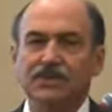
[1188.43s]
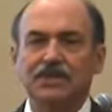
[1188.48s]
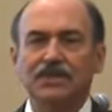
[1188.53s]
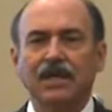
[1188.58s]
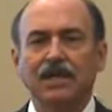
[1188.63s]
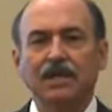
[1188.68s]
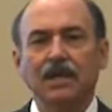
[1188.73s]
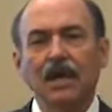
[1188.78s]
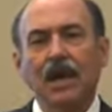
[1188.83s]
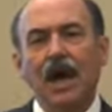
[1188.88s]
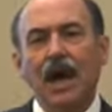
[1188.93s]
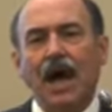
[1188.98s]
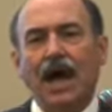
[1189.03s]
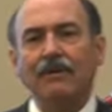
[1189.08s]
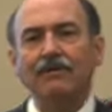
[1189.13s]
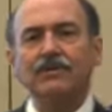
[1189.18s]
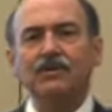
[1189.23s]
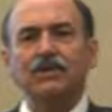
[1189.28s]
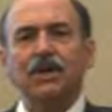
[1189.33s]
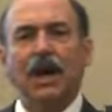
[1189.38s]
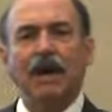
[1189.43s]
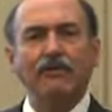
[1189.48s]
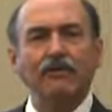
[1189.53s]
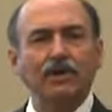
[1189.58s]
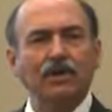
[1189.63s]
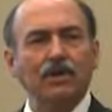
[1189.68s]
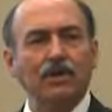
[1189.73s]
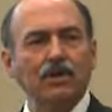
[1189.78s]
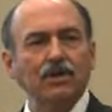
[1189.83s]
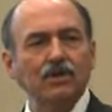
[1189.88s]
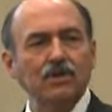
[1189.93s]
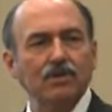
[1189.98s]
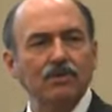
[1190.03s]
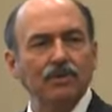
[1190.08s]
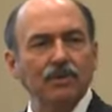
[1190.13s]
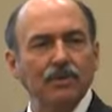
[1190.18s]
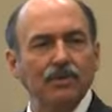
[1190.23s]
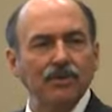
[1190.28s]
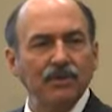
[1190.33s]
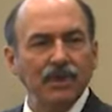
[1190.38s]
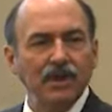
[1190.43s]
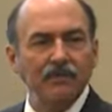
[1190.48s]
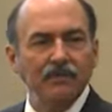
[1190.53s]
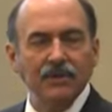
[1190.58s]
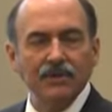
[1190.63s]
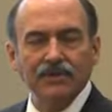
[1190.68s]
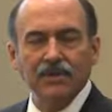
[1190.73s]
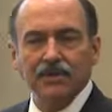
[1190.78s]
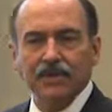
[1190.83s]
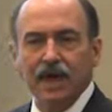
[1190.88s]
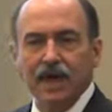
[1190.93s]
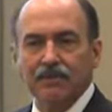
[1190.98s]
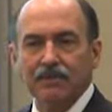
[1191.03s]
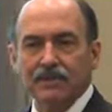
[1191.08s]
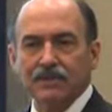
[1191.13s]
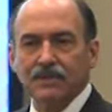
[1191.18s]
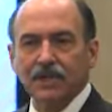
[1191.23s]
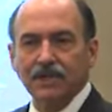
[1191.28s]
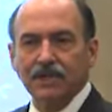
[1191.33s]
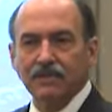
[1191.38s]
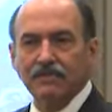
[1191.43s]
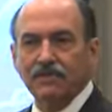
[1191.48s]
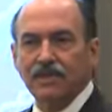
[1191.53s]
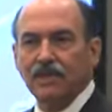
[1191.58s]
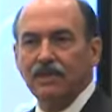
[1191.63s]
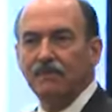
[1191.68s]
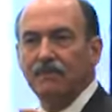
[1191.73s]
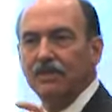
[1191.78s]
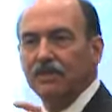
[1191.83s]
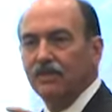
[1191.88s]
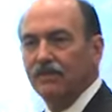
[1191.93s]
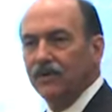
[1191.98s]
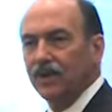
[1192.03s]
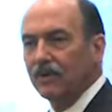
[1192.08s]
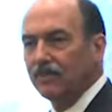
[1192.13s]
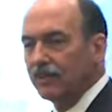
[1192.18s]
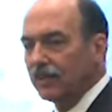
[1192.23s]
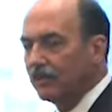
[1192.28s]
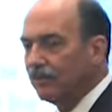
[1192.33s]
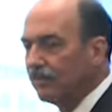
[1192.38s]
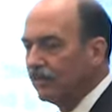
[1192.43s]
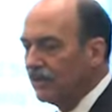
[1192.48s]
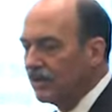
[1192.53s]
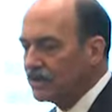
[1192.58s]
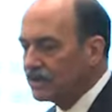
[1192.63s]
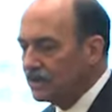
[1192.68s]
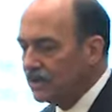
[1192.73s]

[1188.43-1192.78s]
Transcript: is like, I would encourage you when you're thinking about the top executive team and developing employees,